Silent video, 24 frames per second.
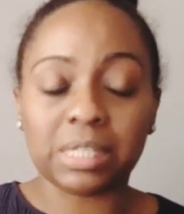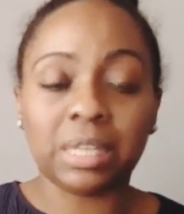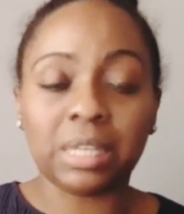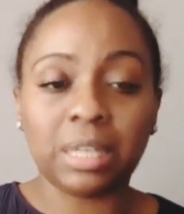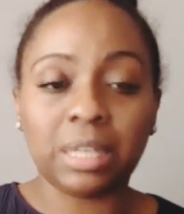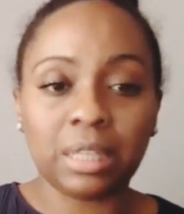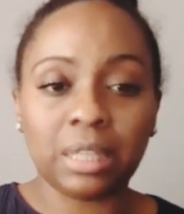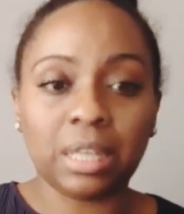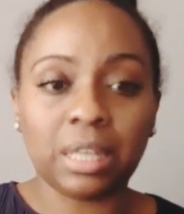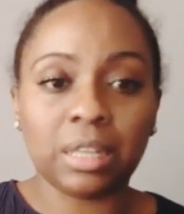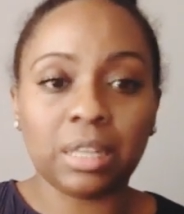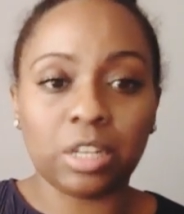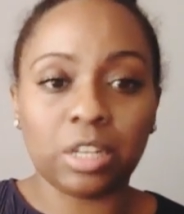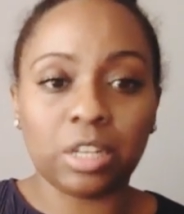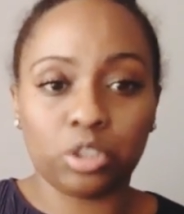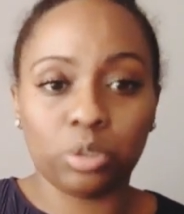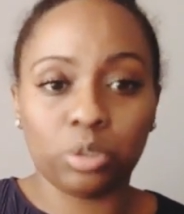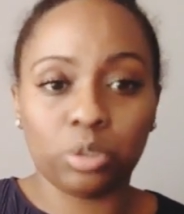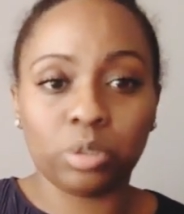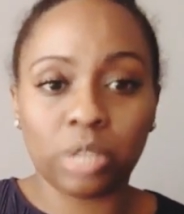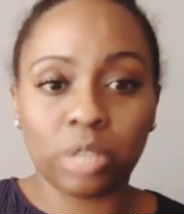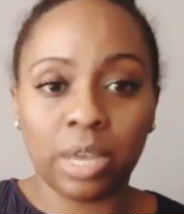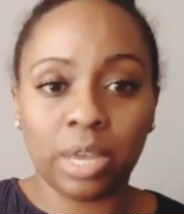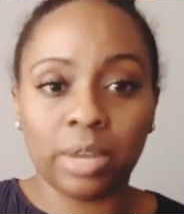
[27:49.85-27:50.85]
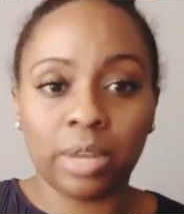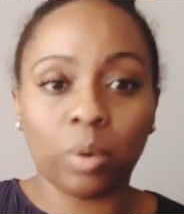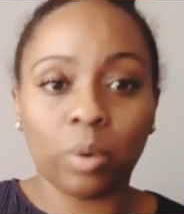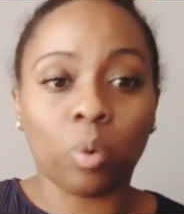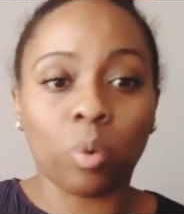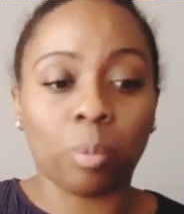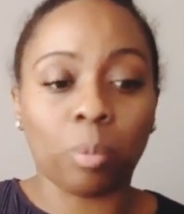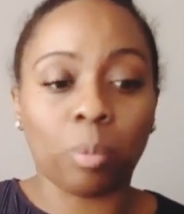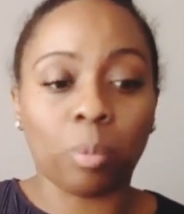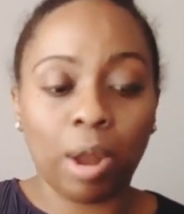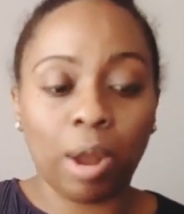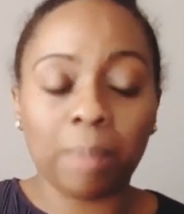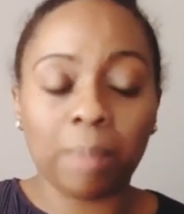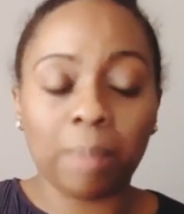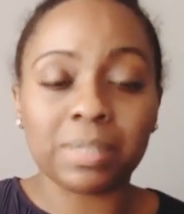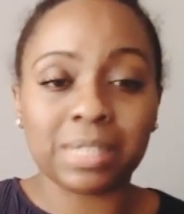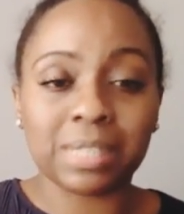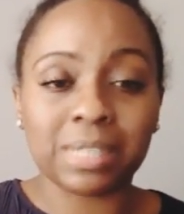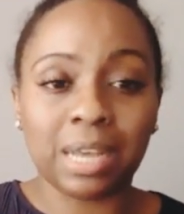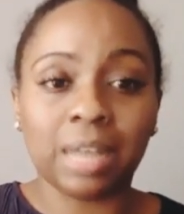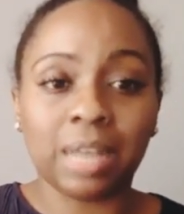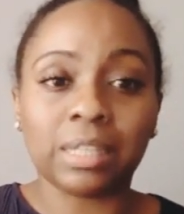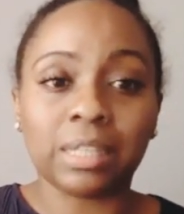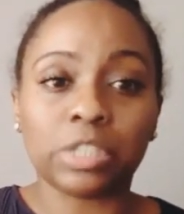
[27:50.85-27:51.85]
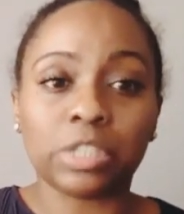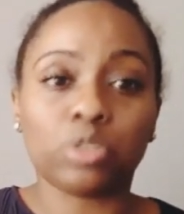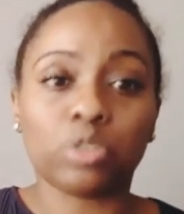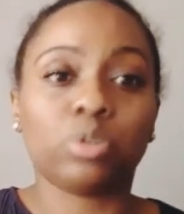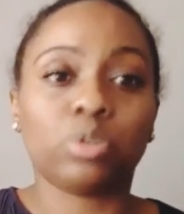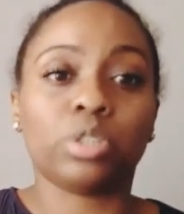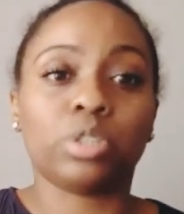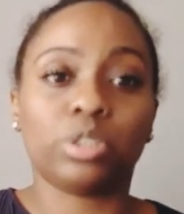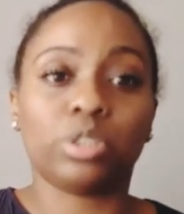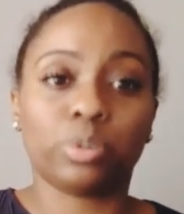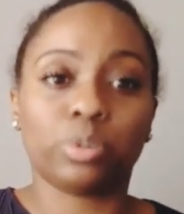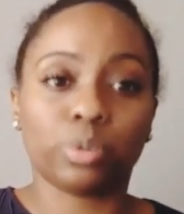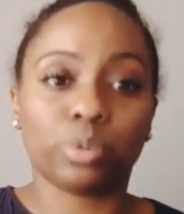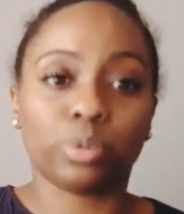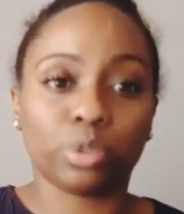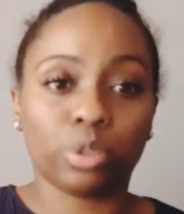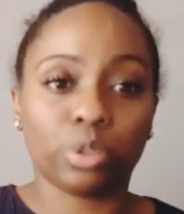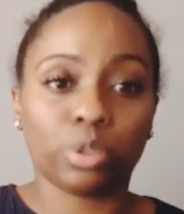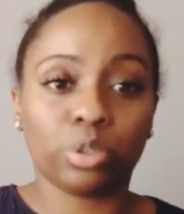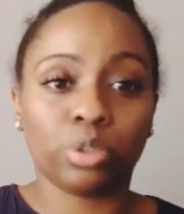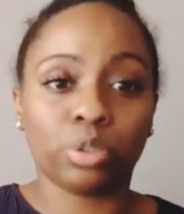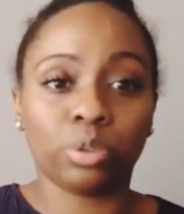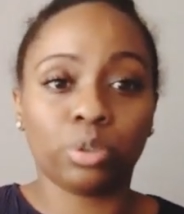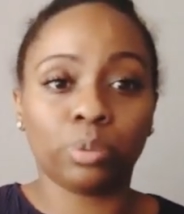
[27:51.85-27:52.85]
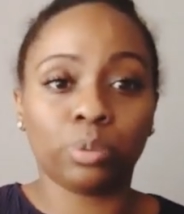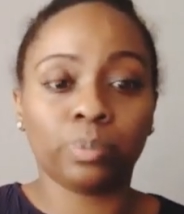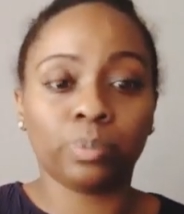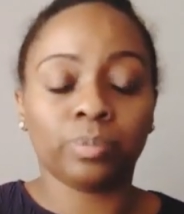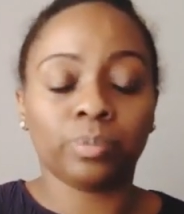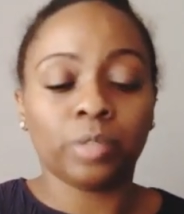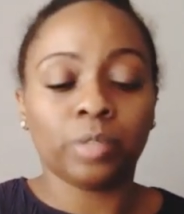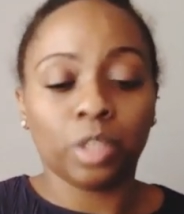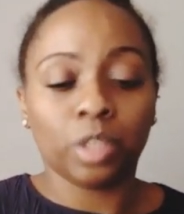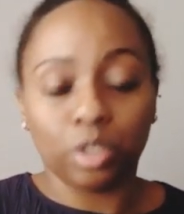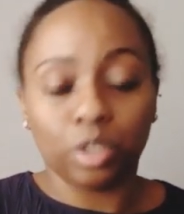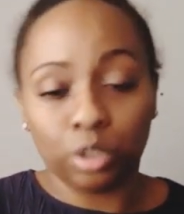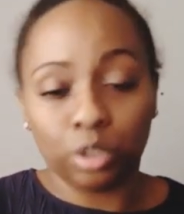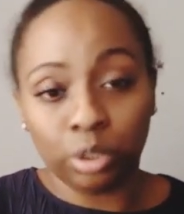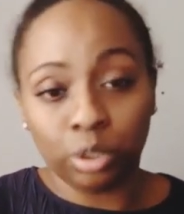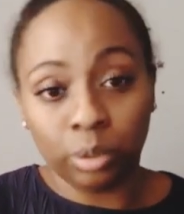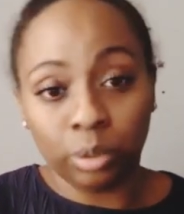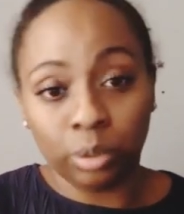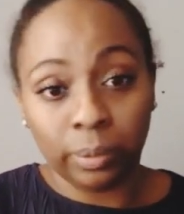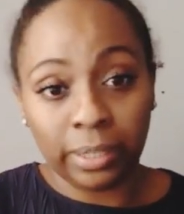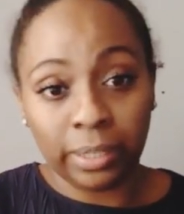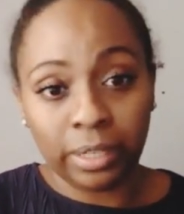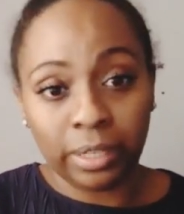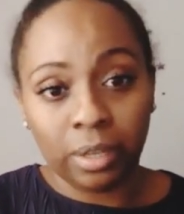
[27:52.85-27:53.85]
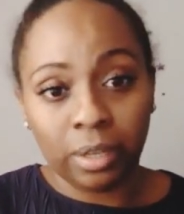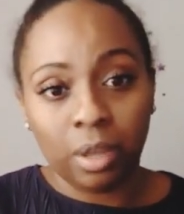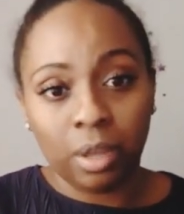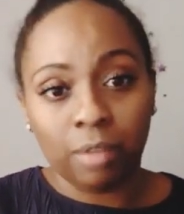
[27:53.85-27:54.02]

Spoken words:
Anything that you said or promised God that you said you was going to do, do it.